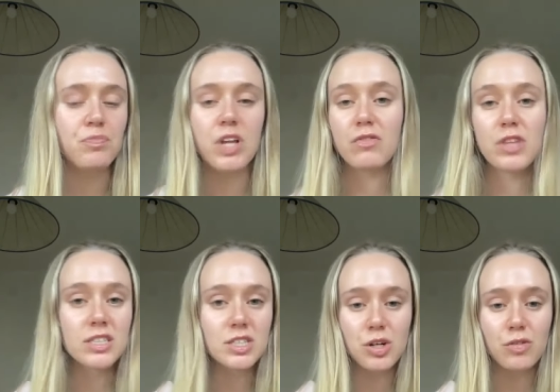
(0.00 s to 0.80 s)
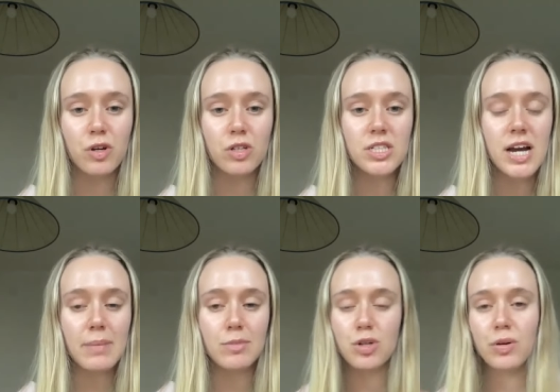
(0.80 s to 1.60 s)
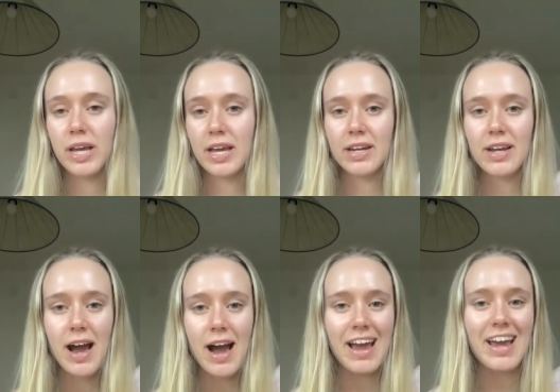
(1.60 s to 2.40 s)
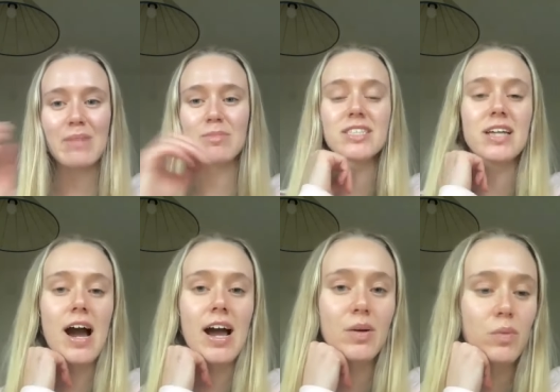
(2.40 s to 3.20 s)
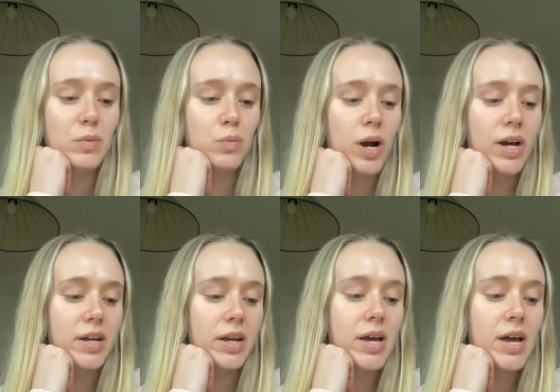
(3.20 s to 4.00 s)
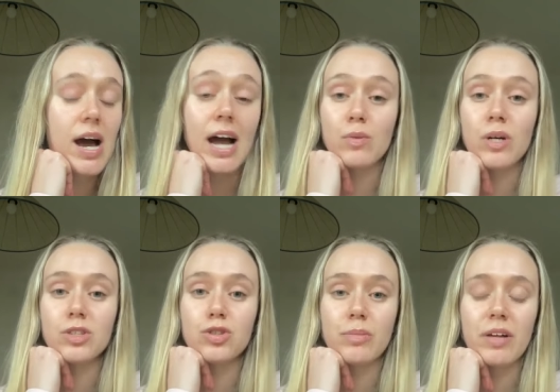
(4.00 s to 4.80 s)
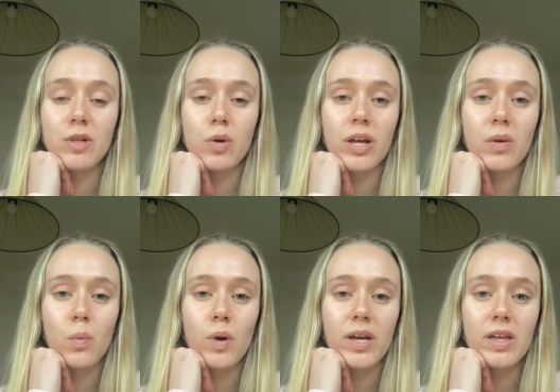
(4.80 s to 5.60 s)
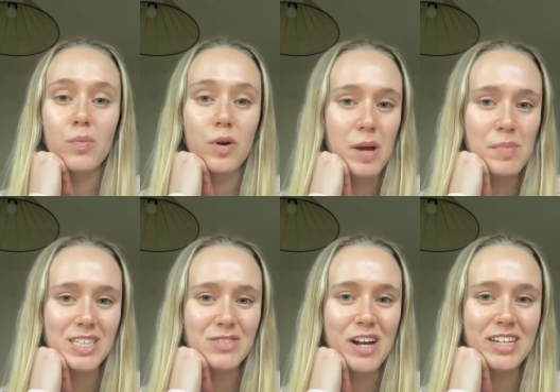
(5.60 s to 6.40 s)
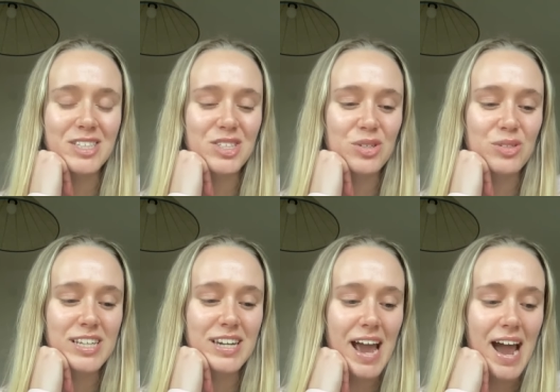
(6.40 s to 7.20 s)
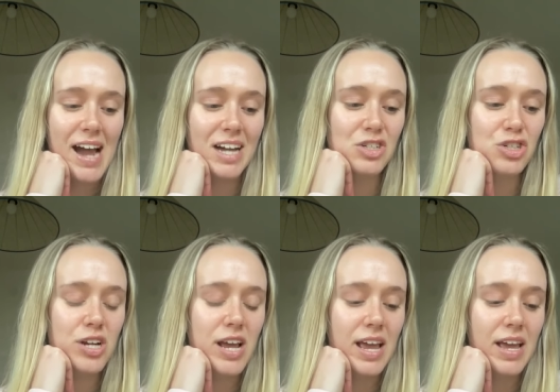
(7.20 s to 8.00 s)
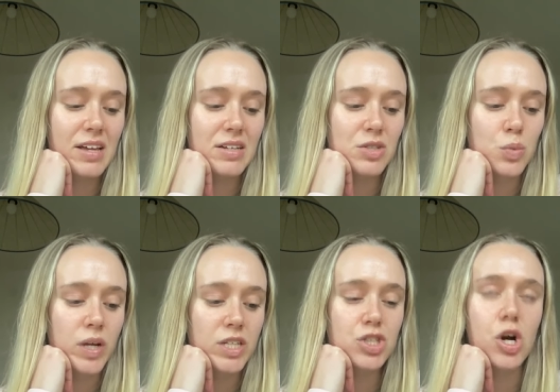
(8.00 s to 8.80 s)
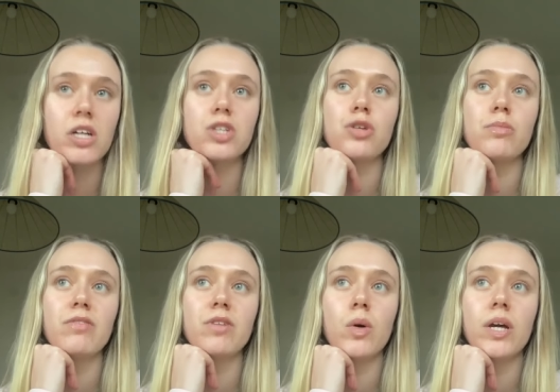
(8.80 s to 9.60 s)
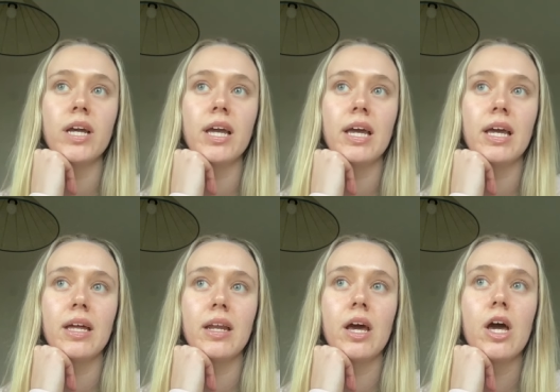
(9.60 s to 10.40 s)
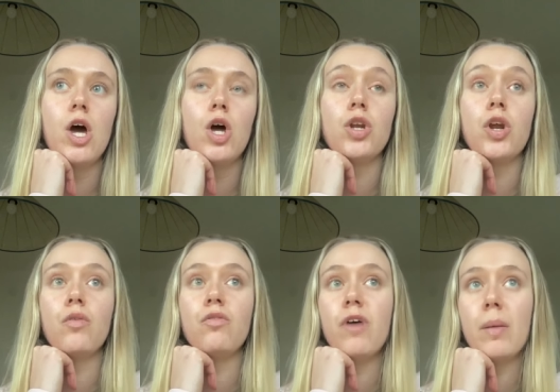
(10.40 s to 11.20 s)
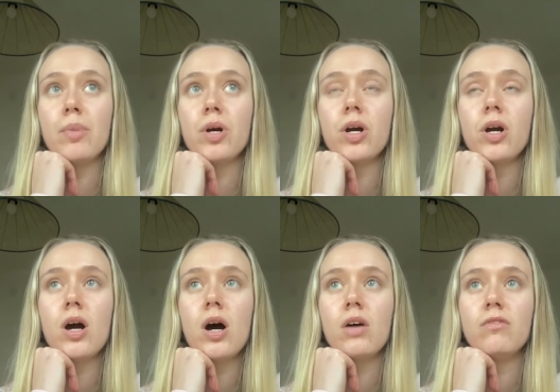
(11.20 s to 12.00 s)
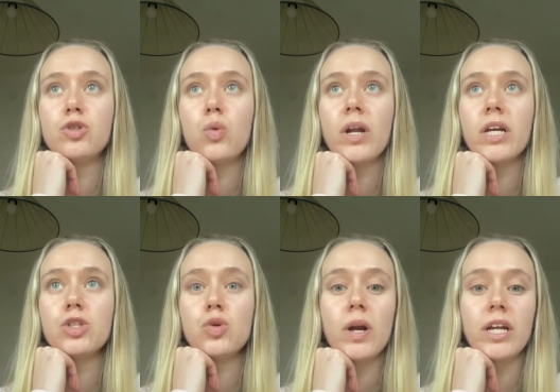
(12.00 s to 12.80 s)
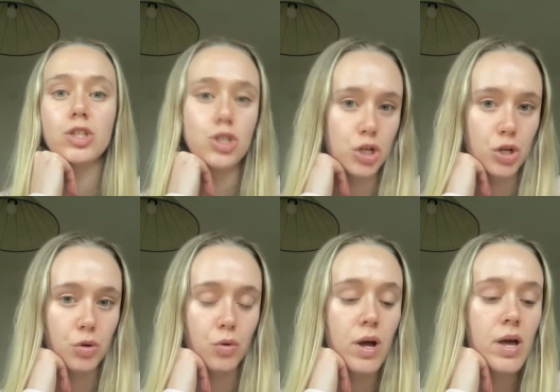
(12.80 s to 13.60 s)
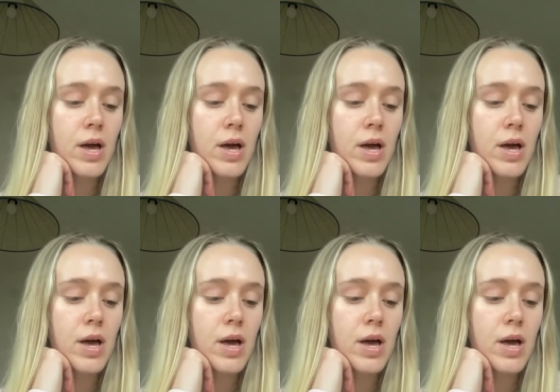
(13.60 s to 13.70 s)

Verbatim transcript: if this is your first time tuning in, hi, I'm Skye. We run I run Dream Life Loading with one of my best friends, Susan Ash, and we started Dream Life Loading in November of 2022.